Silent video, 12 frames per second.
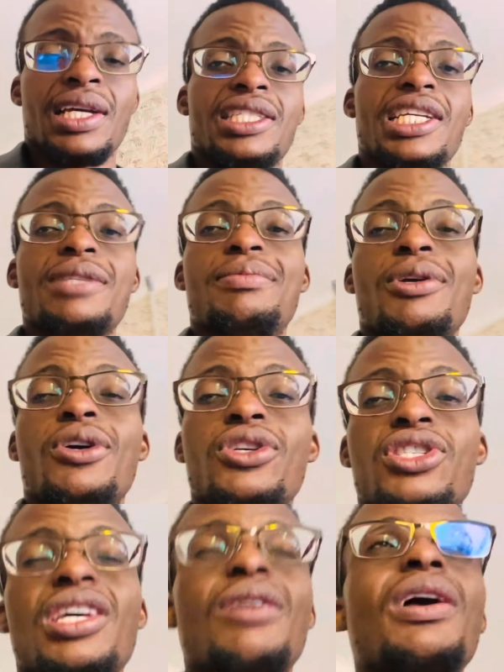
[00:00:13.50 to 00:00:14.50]
Just because
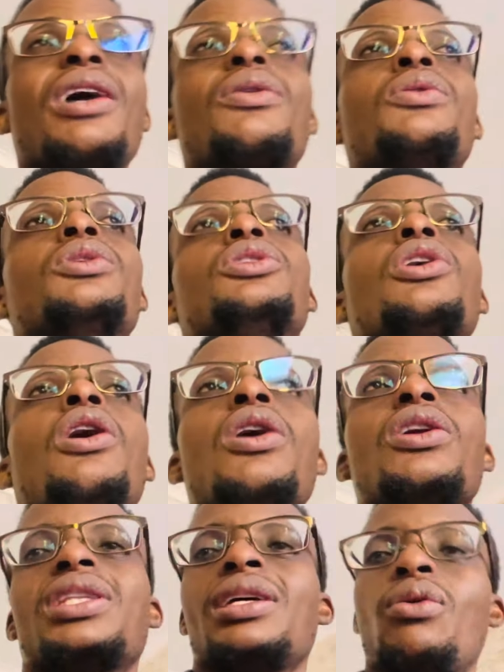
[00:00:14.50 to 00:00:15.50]
Sarah could
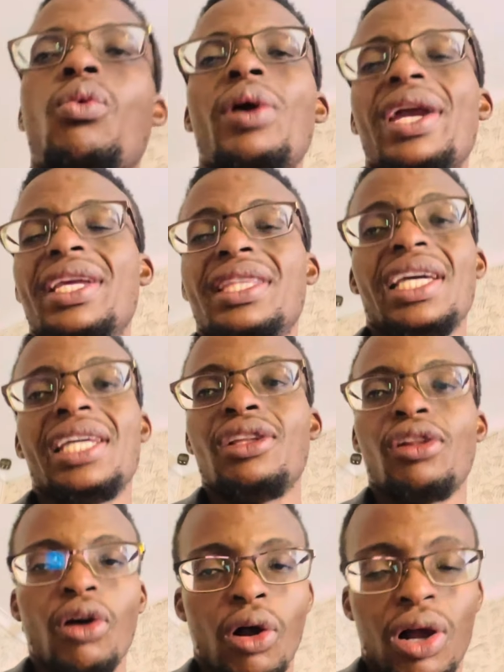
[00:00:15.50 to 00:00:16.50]
not wait any
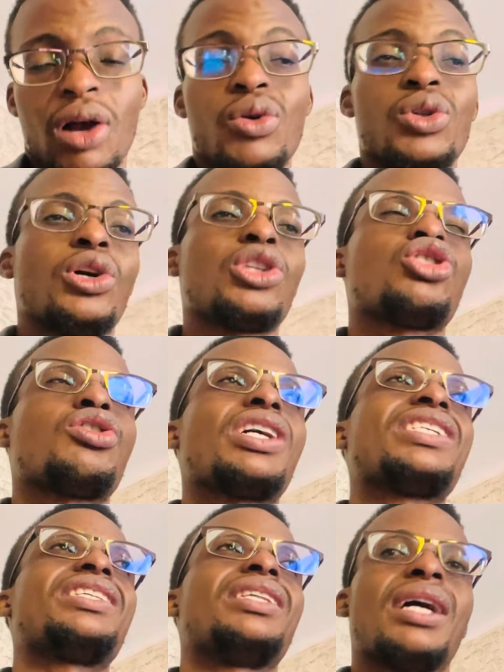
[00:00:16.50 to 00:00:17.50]
longer, could not
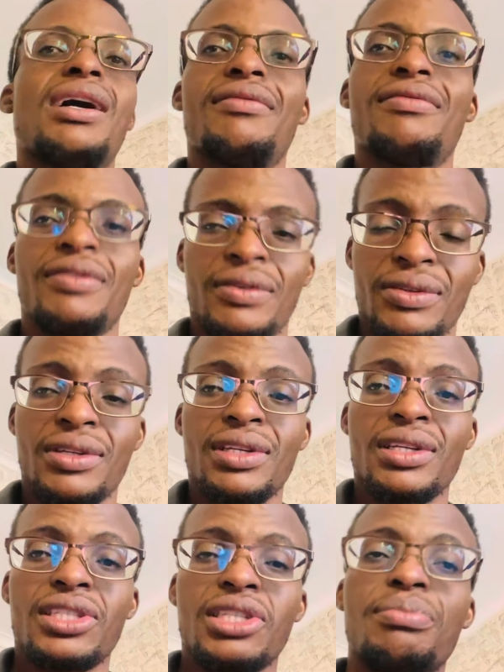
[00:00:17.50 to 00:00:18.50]
trust enough,
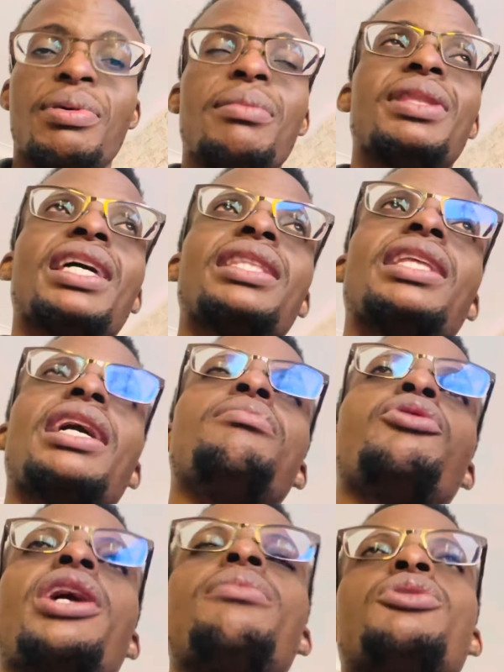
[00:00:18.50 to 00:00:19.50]
she permitted
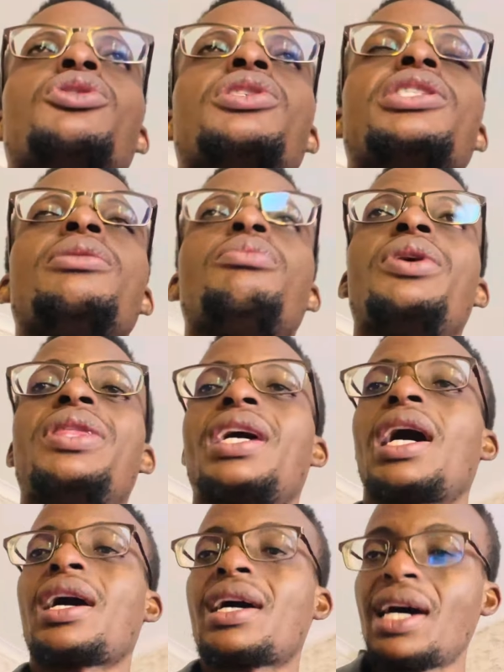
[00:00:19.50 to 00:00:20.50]
Abraham to sleep with
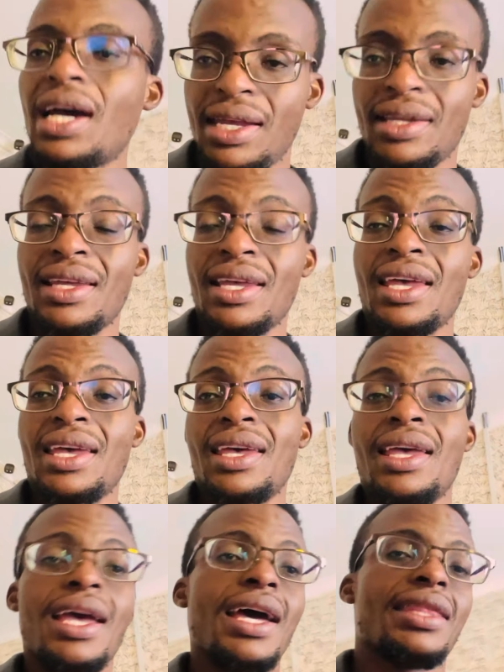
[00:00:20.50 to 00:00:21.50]
Hagar.
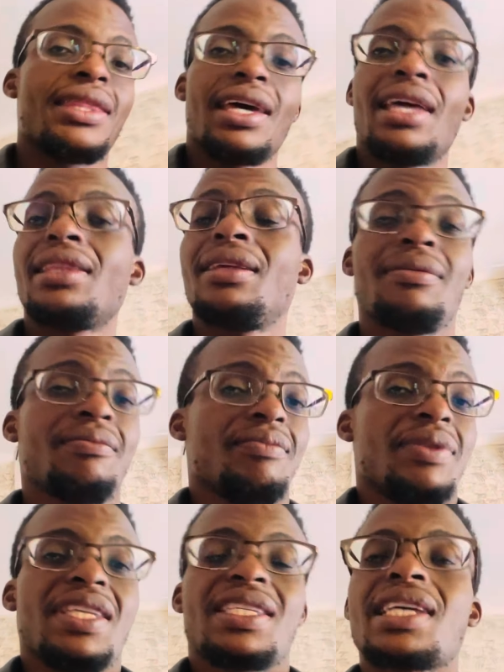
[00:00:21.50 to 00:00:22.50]
And then
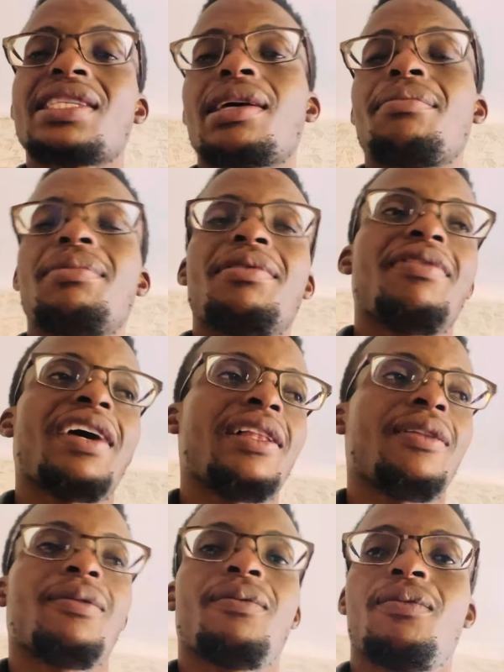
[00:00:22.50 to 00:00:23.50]
disaster
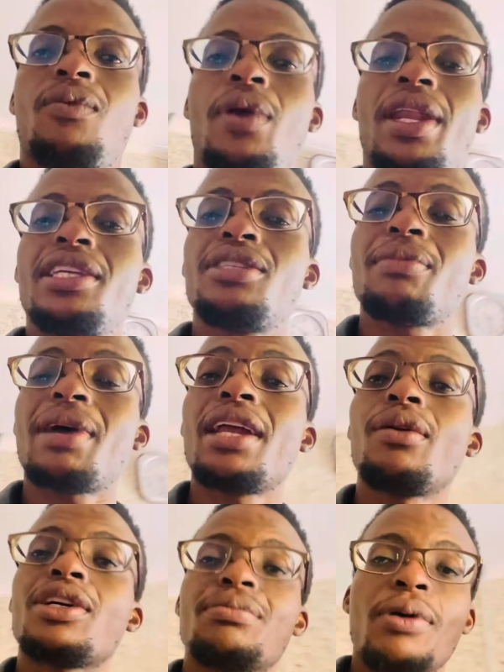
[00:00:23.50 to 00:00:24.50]
befell. When Ishmael
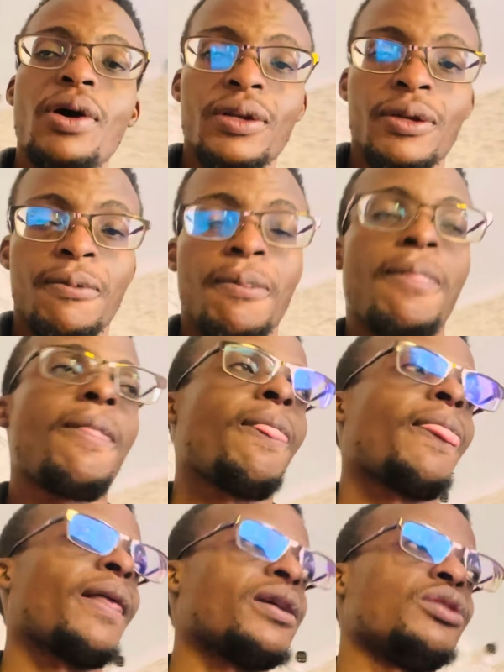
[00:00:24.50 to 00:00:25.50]
was born,
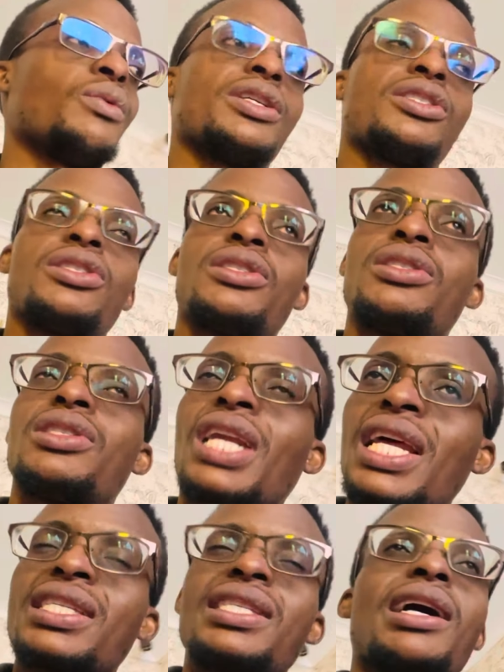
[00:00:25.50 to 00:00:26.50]
she was
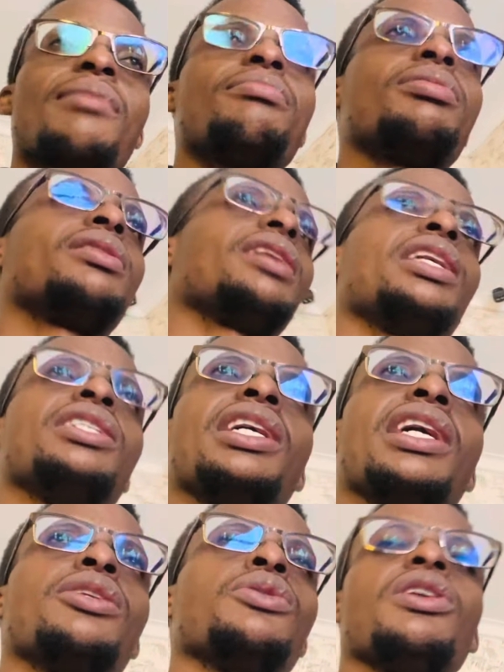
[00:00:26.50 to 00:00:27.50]
stressed up and she
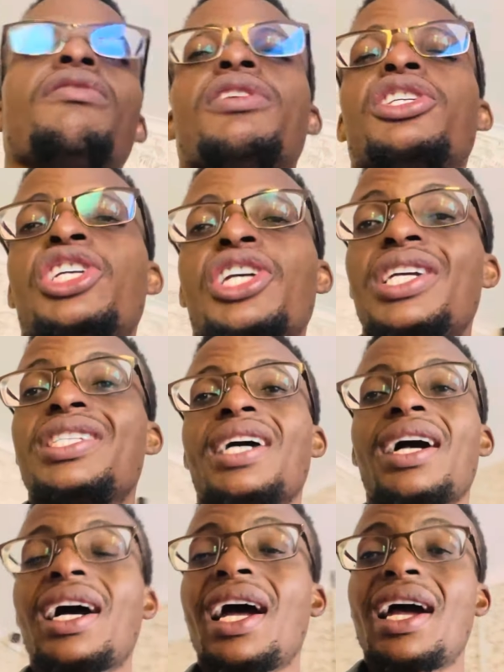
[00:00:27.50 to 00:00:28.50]
had to even chase
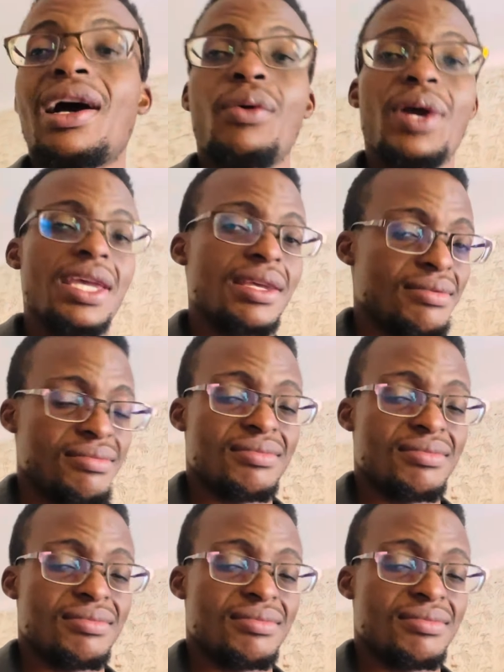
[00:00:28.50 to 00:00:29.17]
Hagar away.